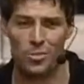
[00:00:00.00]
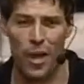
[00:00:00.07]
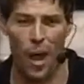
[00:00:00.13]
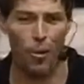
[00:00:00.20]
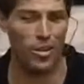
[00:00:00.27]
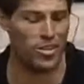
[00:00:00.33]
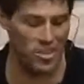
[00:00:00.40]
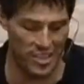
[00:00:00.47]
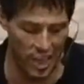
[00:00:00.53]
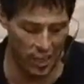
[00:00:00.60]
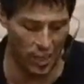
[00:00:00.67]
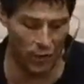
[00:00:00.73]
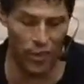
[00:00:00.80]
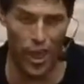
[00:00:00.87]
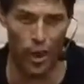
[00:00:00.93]
I wasn't telling
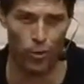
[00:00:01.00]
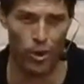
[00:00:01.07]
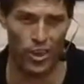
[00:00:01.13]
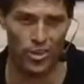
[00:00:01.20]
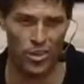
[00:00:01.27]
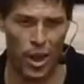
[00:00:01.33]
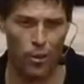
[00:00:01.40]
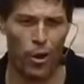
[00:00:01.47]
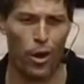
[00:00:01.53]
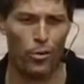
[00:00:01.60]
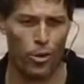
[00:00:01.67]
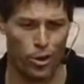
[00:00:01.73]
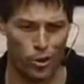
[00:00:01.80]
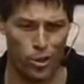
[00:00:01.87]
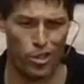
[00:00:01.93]
you for that reason. I want to
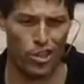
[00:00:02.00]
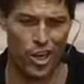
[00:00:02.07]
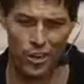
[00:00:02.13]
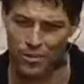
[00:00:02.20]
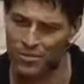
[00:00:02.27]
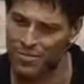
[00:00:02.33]
recruit you.